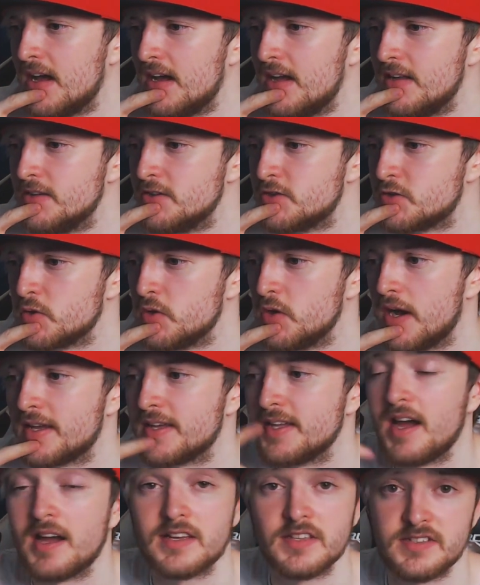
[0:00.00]
So I
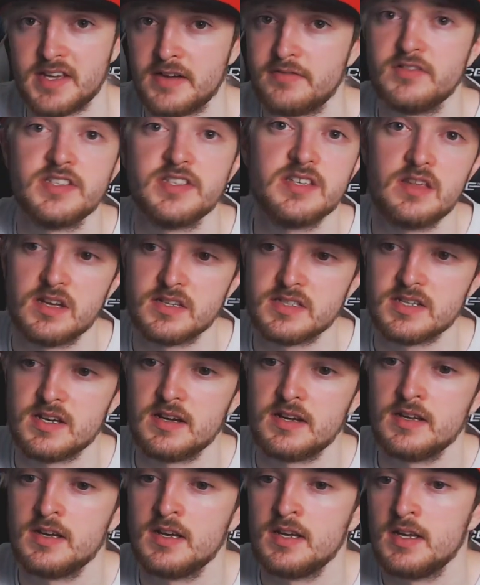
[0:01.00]
can definitely see that
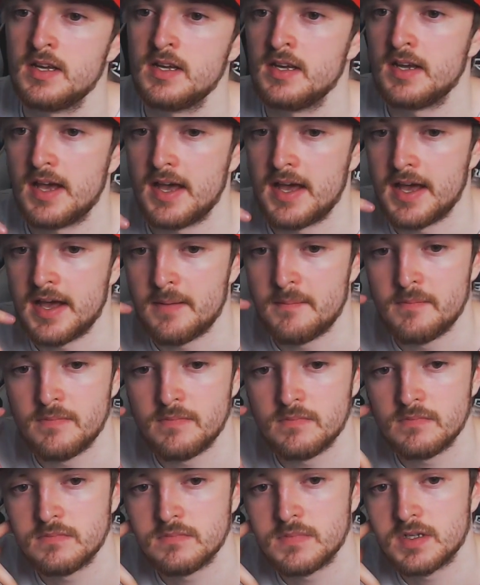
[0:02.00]
side. I'm
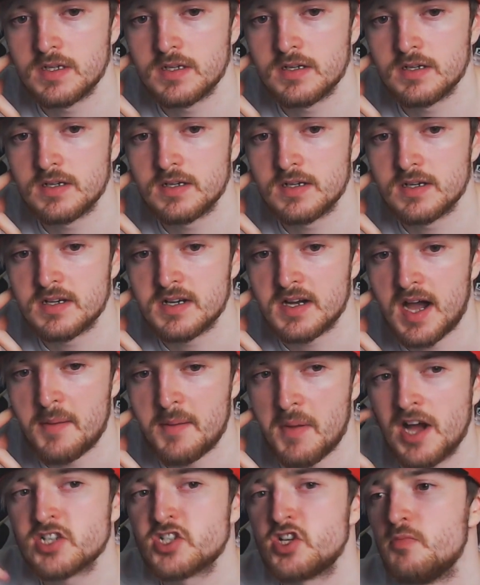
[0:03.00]

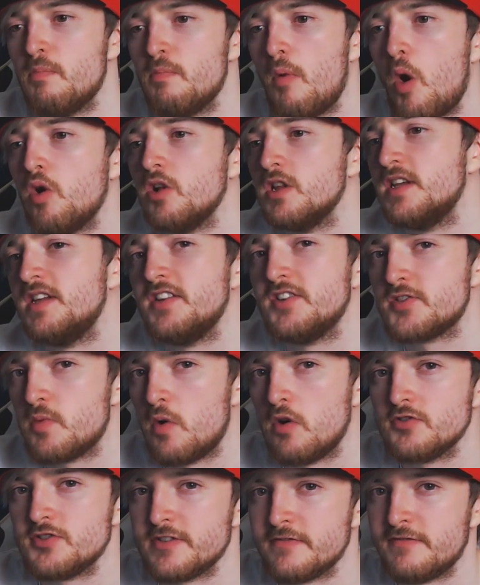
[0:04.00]
actually more leaning
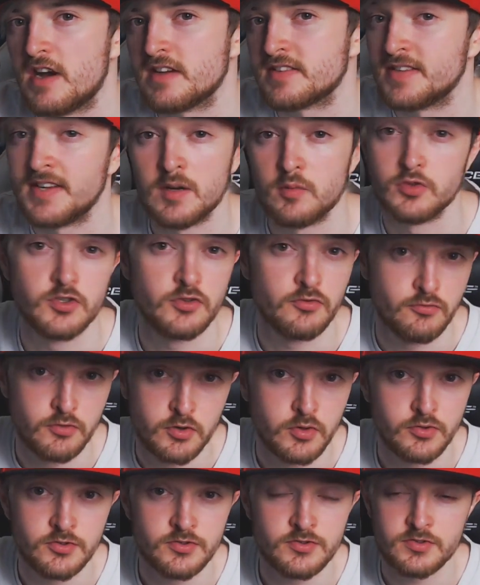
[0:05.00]
towards the fact that it was a
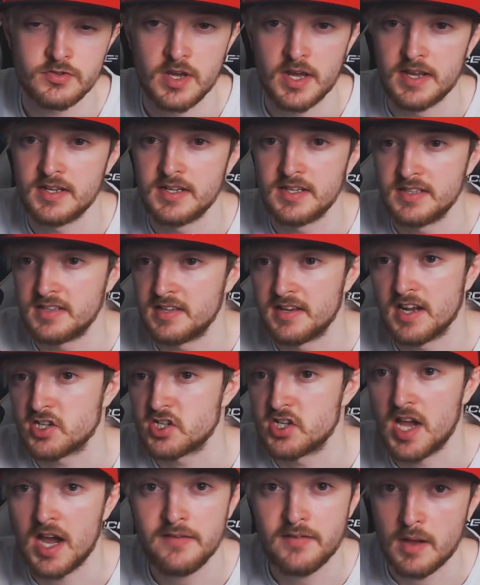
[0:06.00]
ruse and he didn't actually
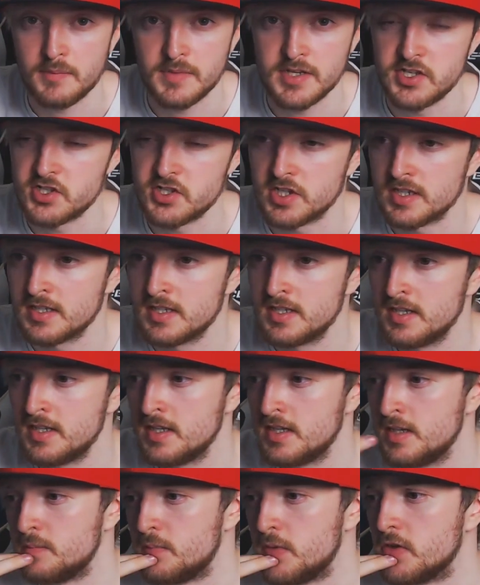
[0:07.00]
have amnesia.
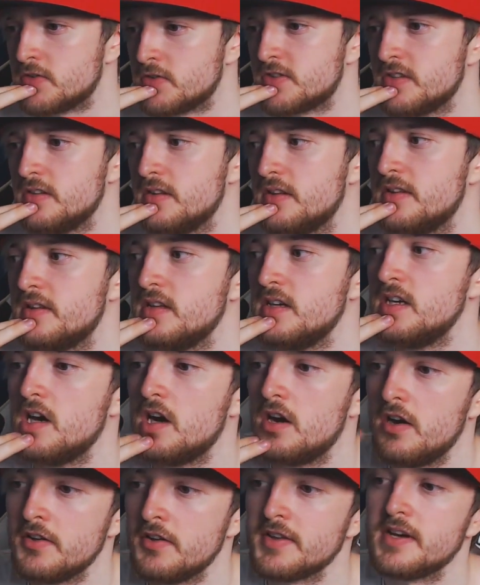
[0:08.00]
But the
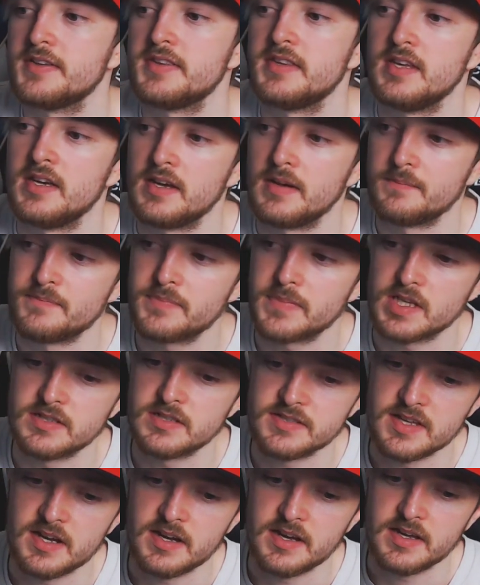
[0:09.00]
other thing is
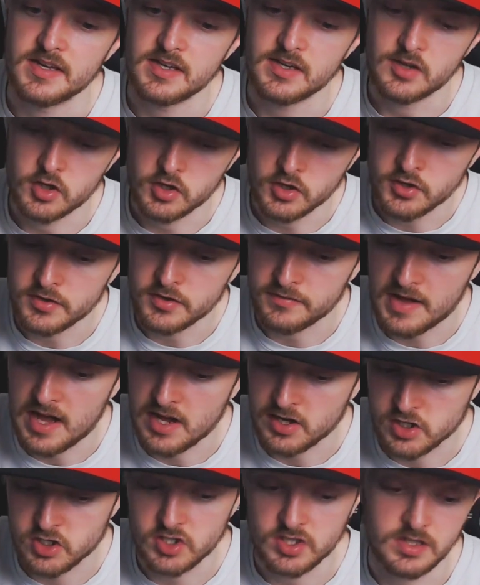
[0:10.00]
that he could have
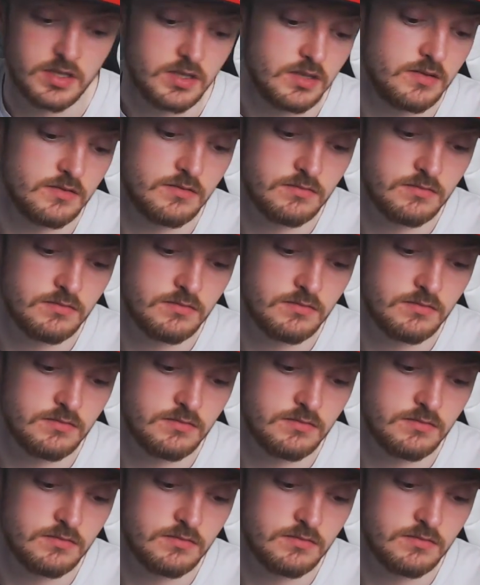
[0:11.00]
actually